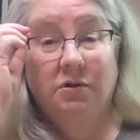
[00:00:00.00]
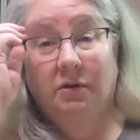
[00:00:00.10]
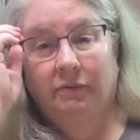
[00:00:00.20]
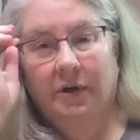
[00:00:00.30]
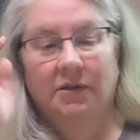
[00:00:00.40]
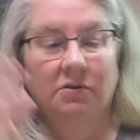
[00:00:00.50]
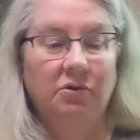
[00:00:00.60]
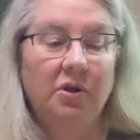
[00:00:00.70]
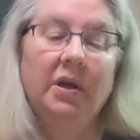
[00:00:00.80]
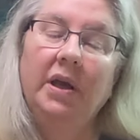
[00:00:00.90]
your self-rising,
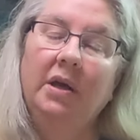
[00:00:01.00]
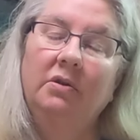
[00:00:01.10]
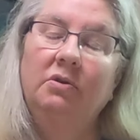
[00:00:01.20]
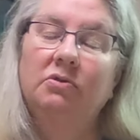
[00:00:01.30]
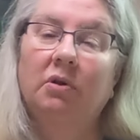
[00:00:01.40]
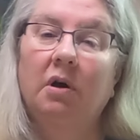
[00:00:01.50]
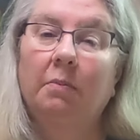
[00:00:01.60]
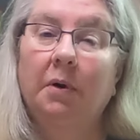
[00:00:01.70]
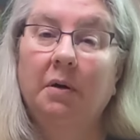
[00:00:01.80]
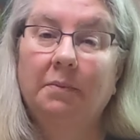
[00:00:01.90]
you can use your
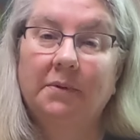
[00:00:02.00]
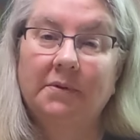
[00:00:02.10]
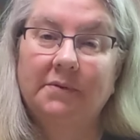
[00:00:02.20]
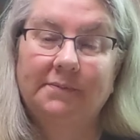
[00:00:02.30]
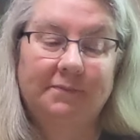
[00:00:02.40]
all-purpose,